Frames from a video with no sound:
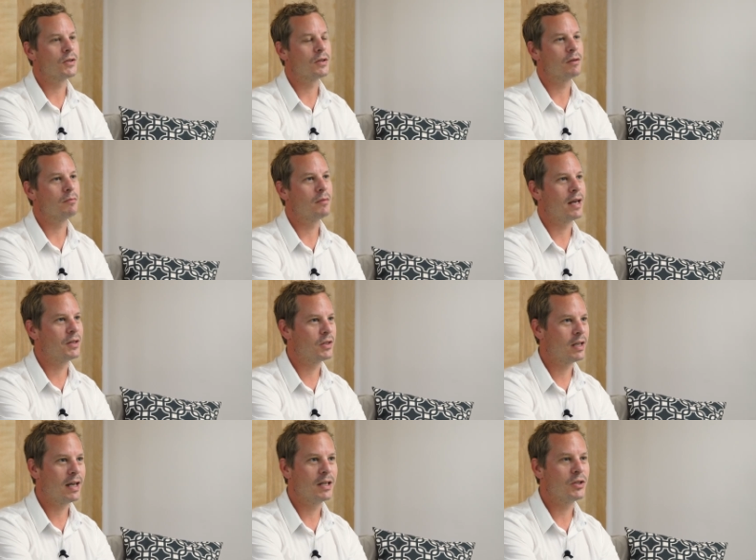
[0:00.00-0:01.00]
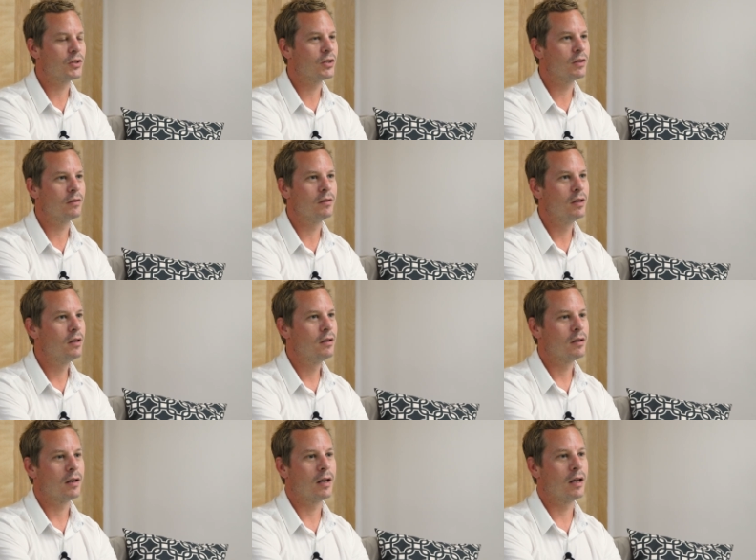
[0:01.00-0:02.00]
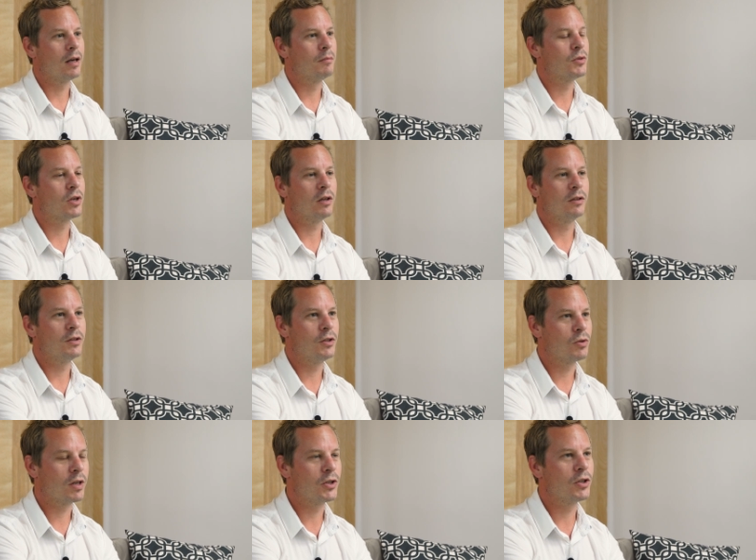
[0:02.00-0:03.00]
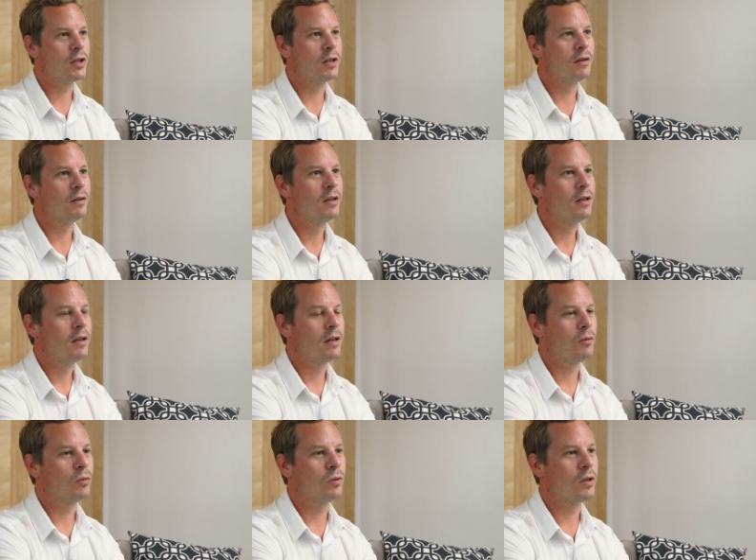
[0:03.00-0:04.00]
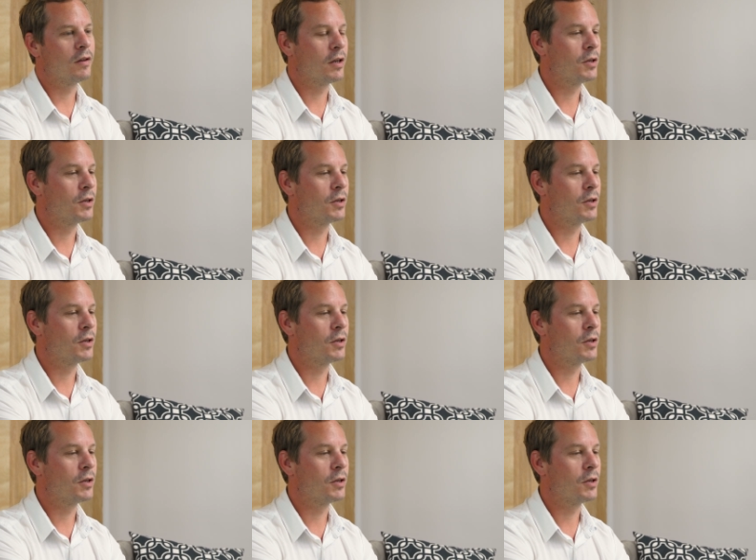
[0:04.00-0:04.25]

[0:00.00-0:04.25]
and um, education, um, child nutrition, all that, those